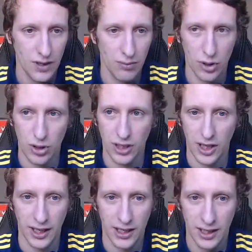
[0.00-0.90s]

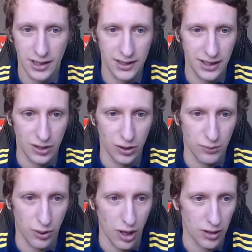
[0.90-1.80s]
Moke. Tito, it's
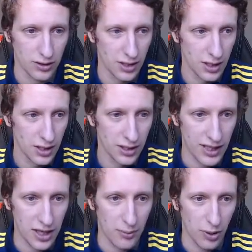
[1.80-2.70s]
blocked.
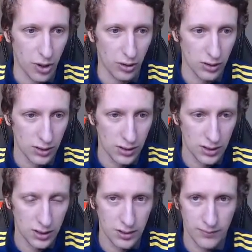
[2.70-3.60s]
Get the ball.
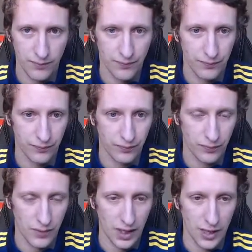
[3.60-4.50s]

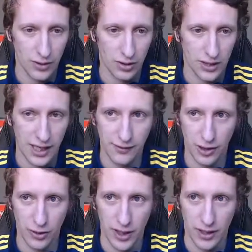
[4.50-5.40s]
Here we go.
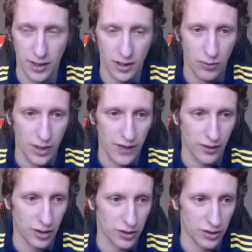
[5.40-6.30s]
Calvert-Lewin. We're never
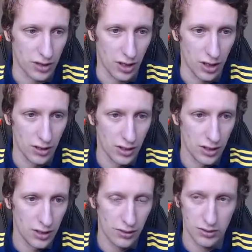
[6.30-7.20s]
going to score.
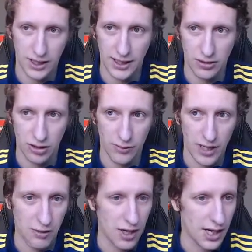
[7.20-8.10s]
Looks like it's going to be
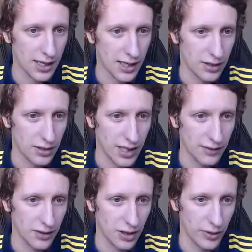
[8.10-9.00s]
our highlight though.
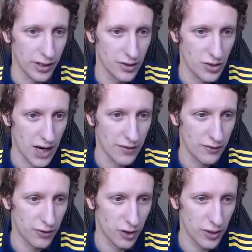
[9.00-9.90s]
Calvert-Lewin driving
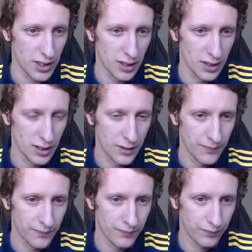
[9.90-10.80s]
forward.
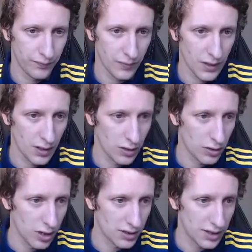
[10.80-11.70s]

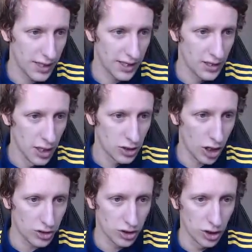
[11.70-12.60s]
Crossing.
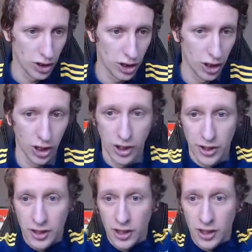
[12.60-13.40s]
Tosun!